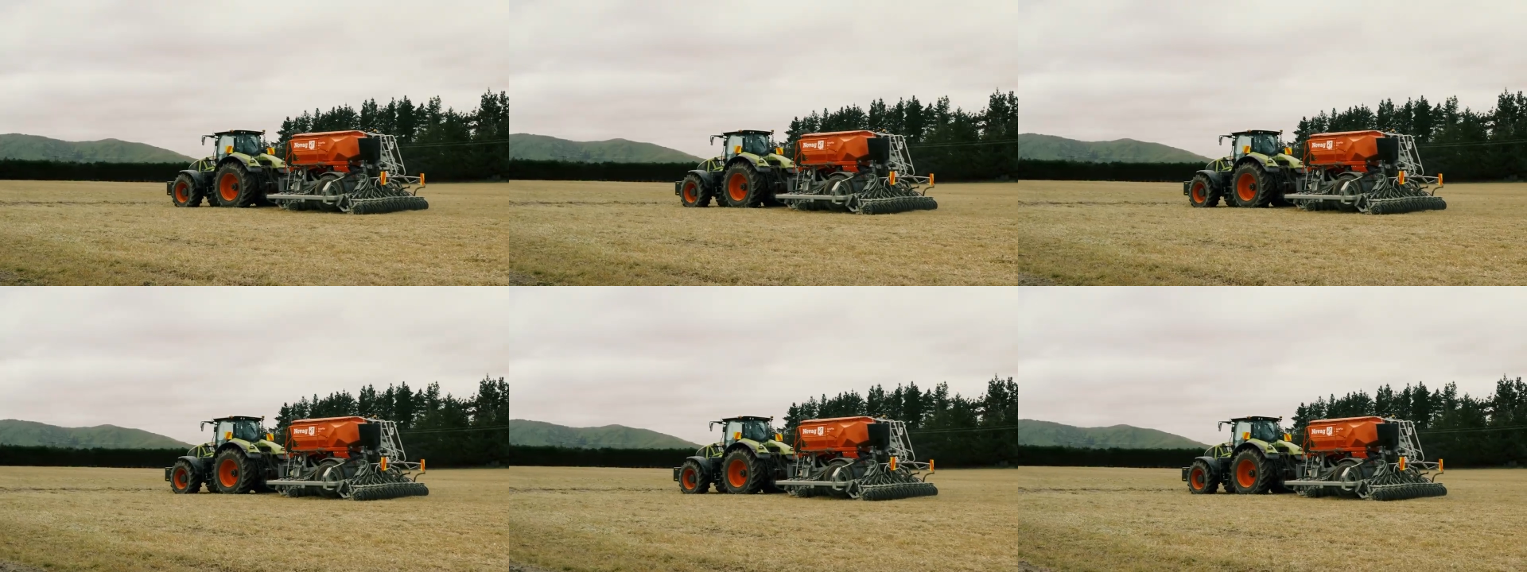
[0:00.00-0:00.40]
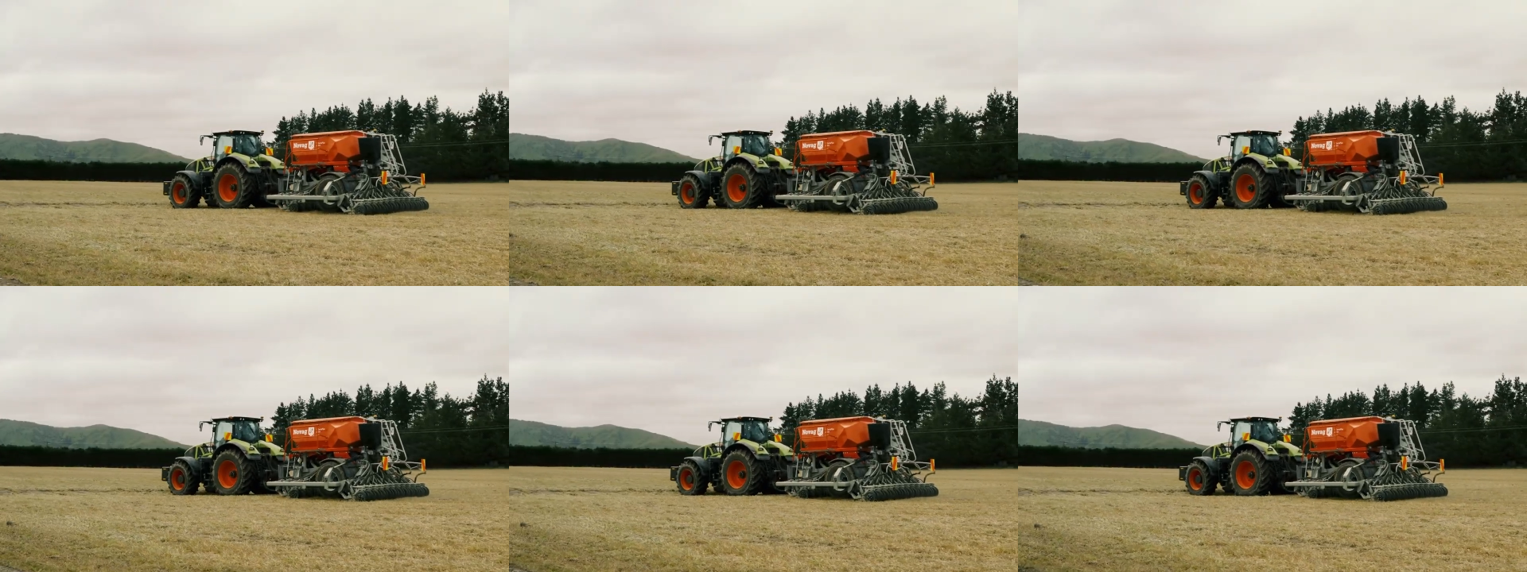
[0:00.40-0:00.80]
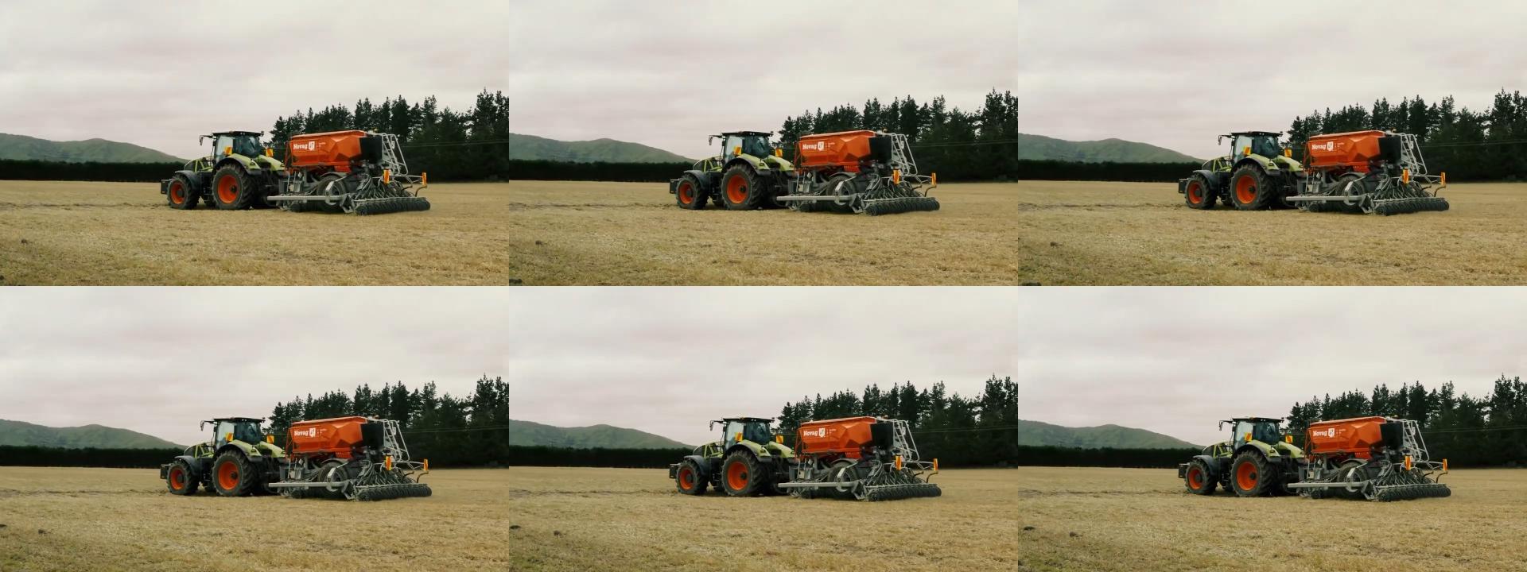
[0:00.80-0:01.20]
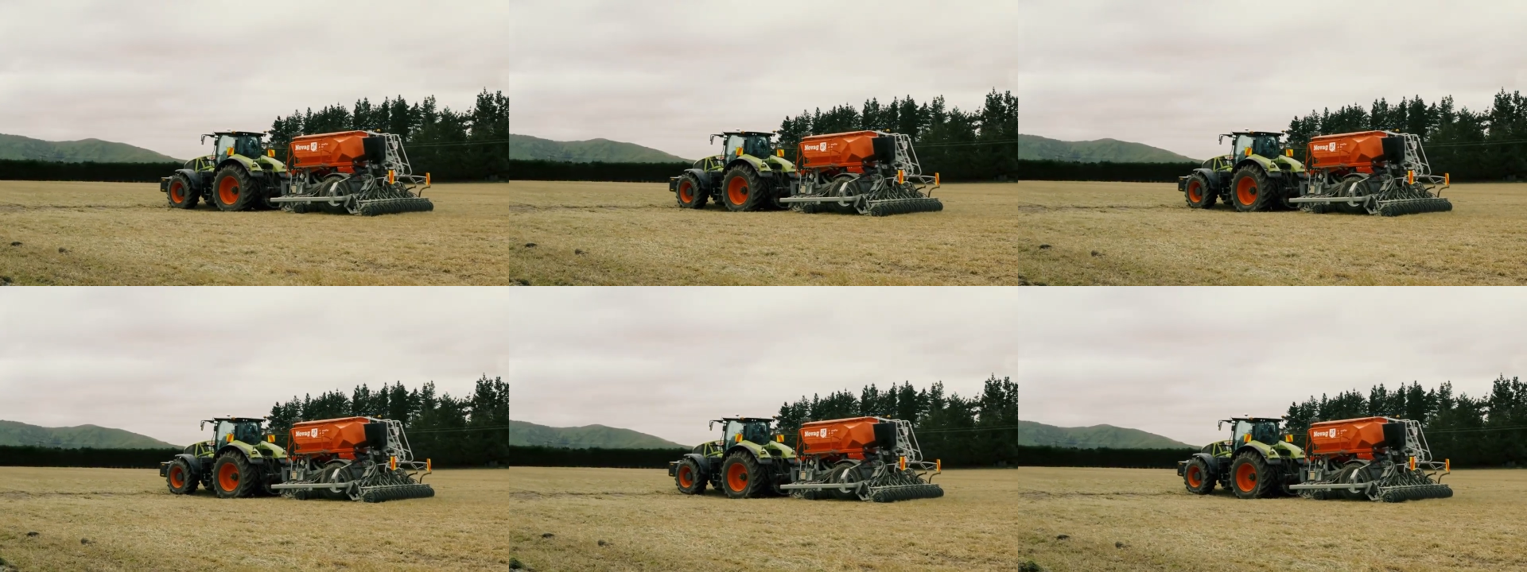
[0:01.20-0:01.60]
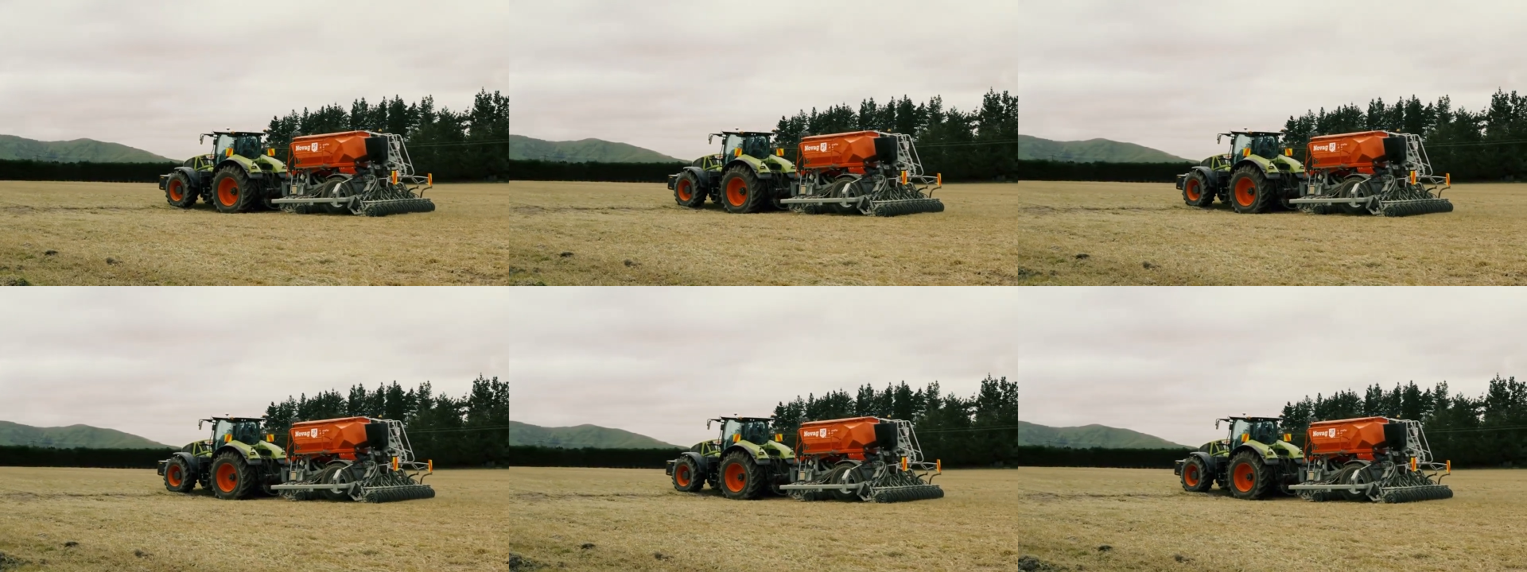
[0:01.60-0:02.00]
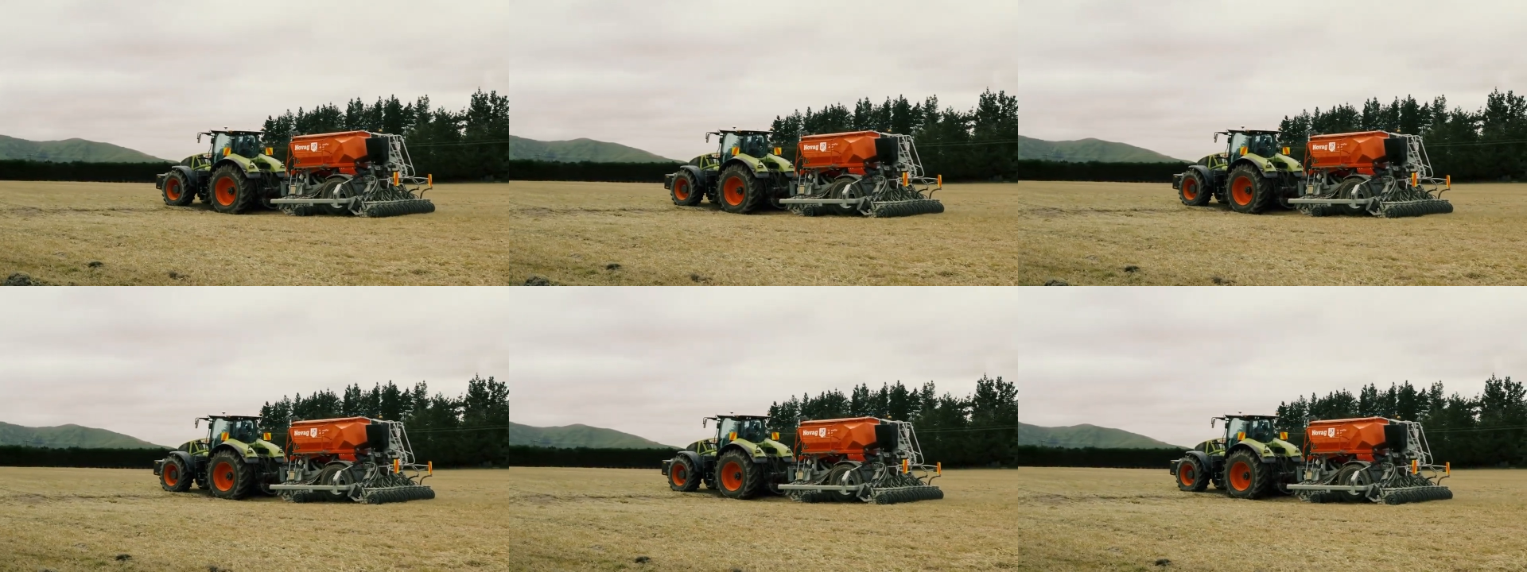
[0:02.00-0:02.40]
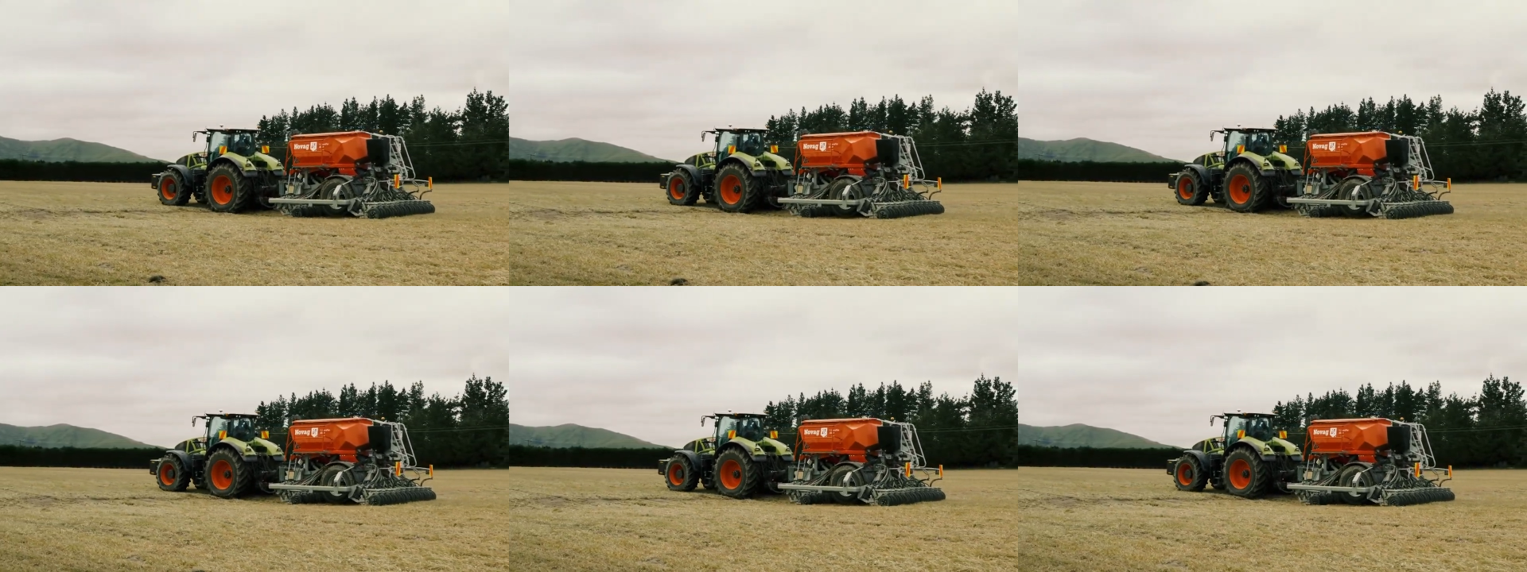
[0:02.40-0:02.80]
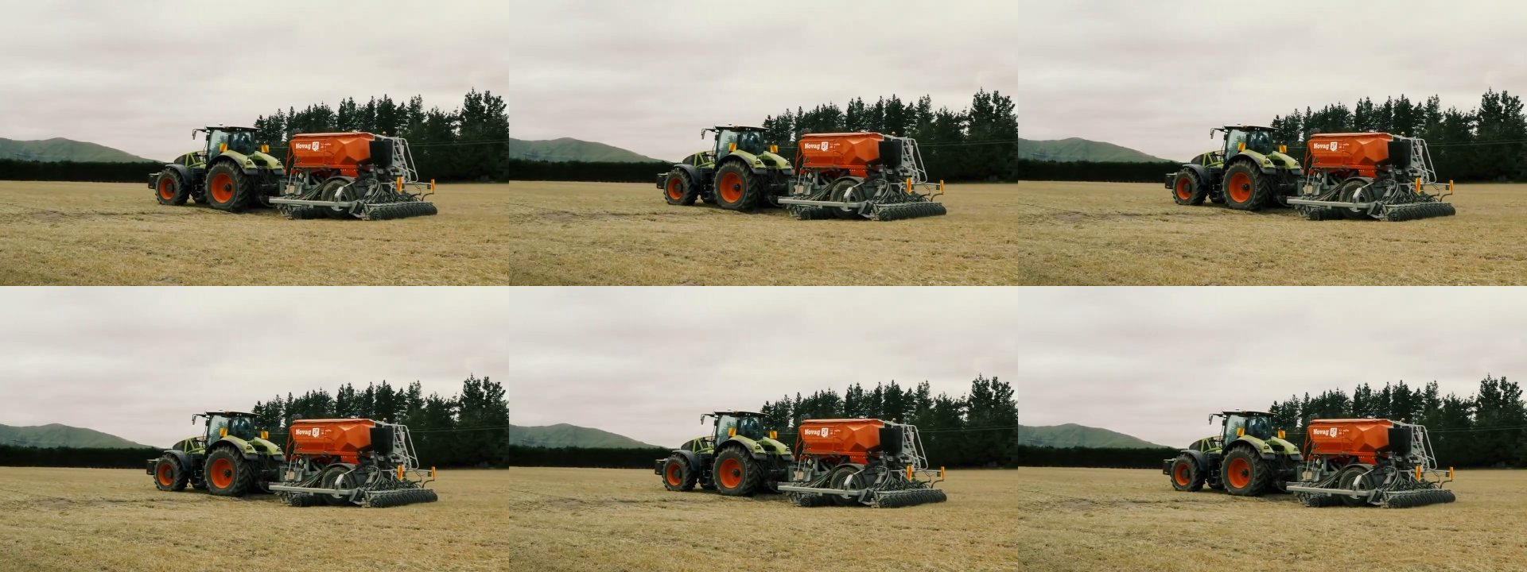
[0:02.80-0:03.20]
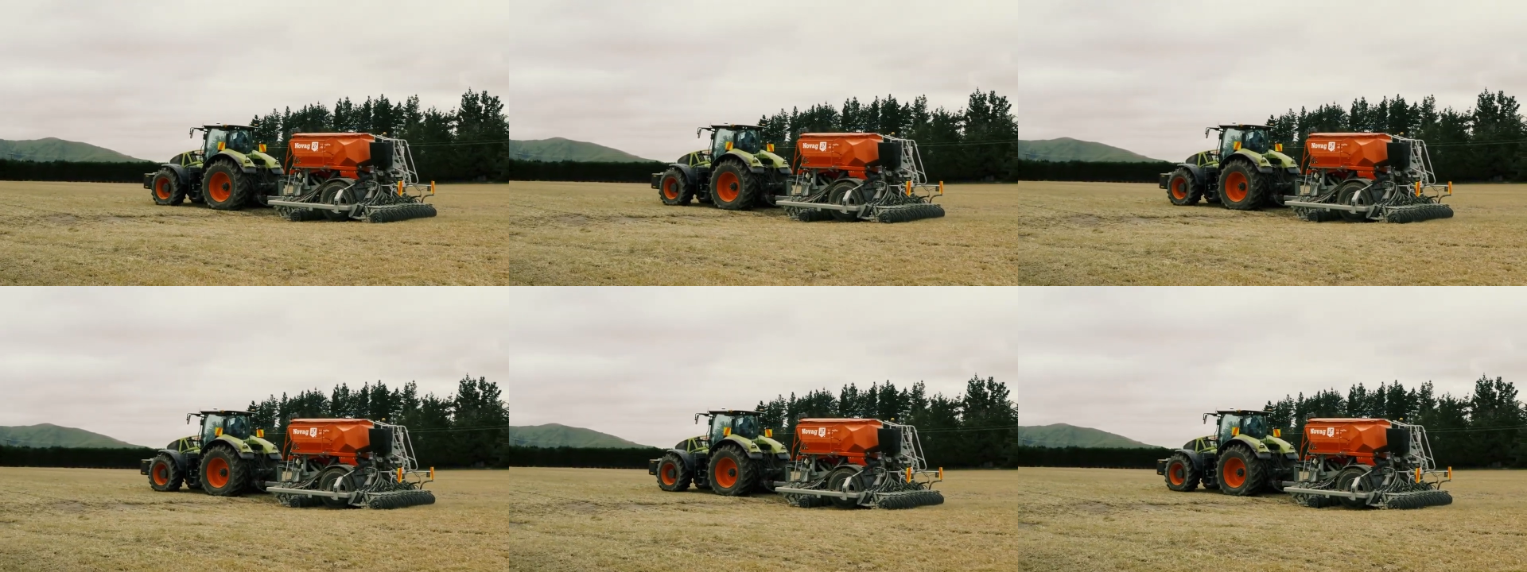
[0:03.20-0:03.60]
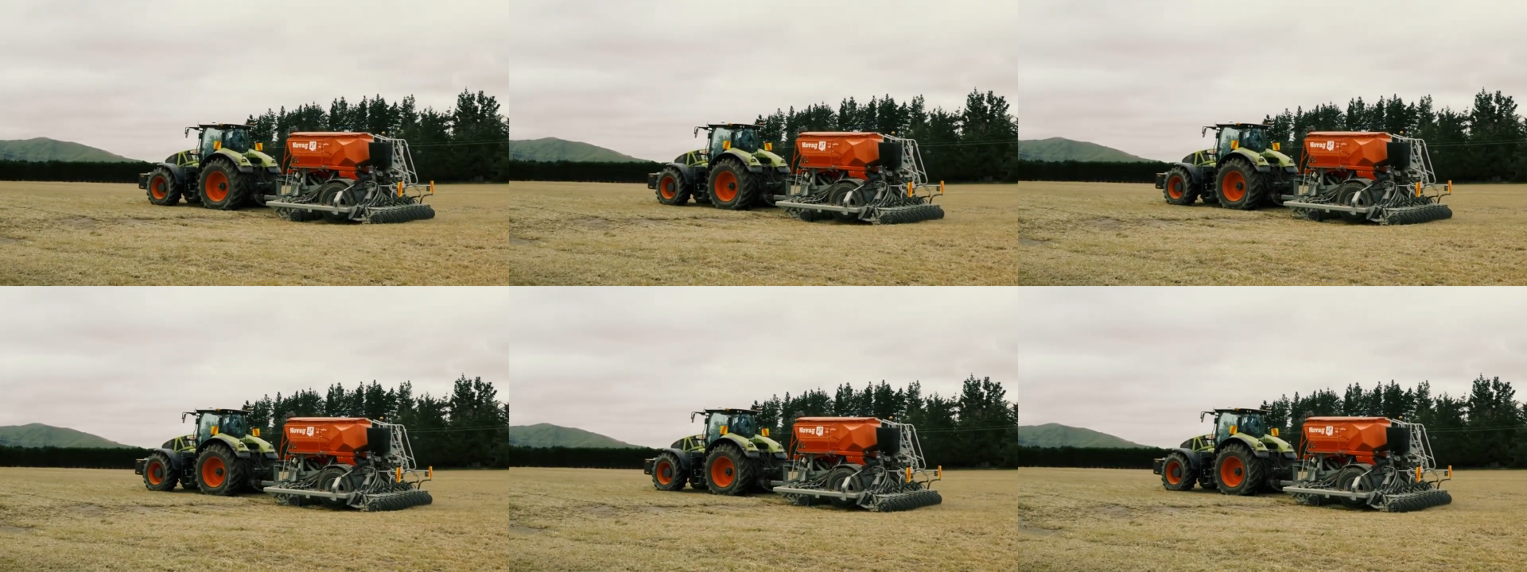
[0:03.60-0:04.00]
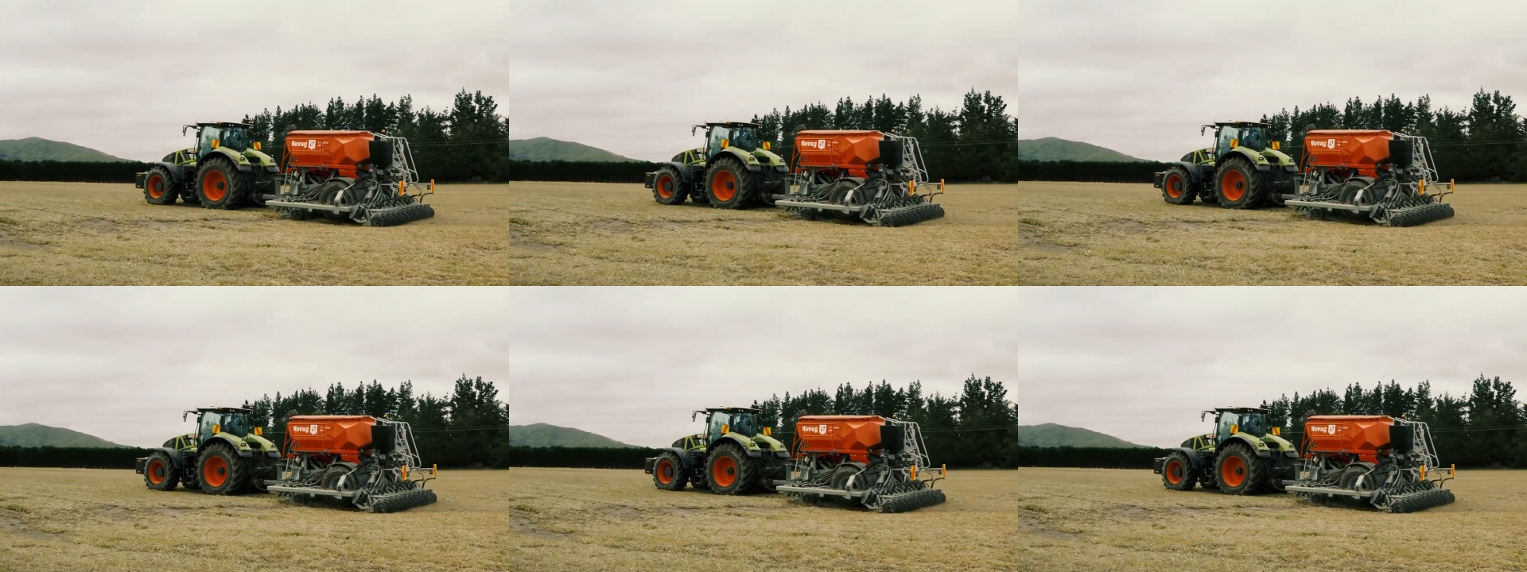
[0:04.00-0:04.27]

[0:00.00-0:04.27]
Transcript: No face is visible, so there are no lips to read.